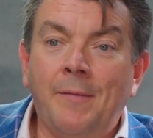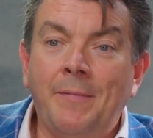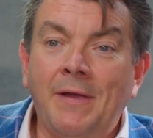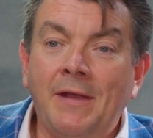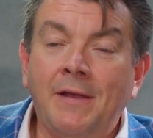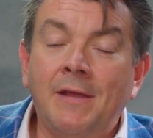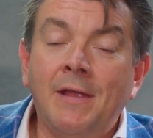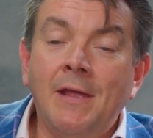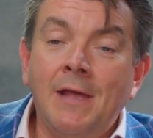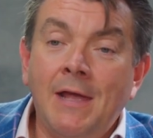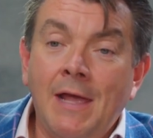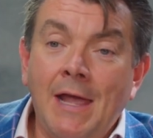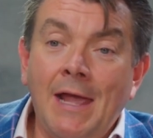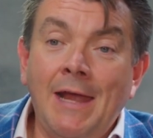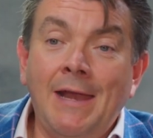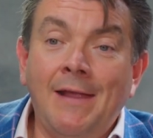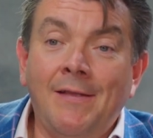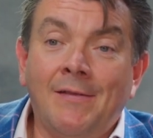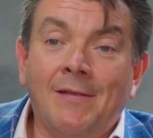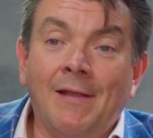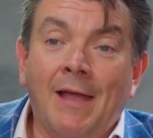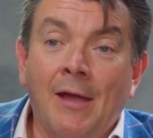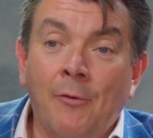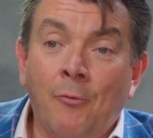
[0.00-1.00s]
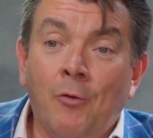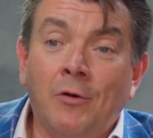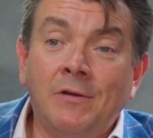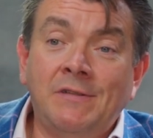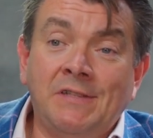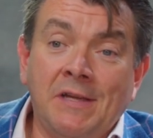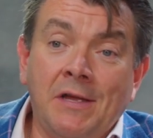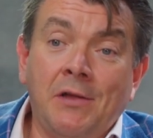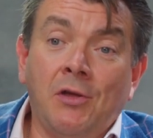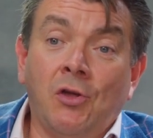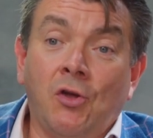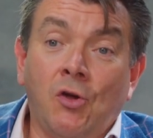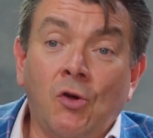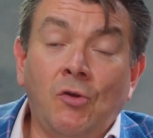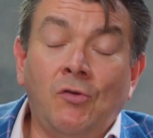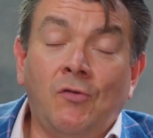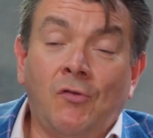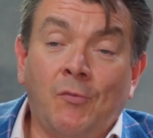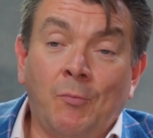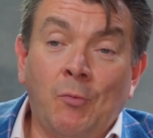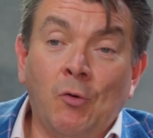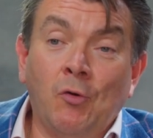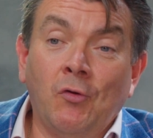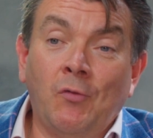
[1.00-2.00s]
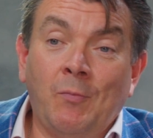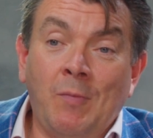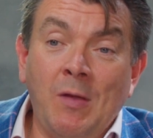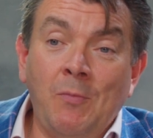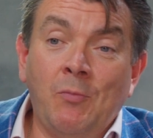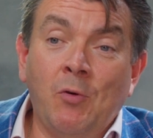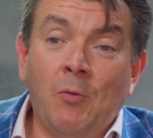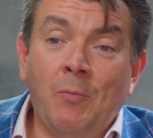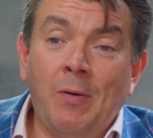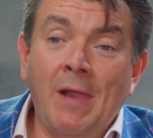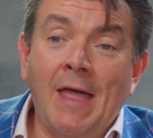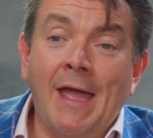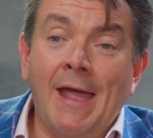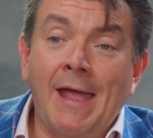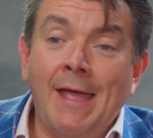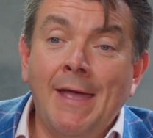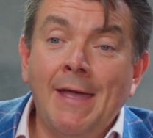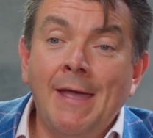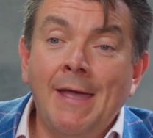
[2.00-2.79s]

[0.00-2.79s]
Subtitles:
I mean, it is like watching good sports people play.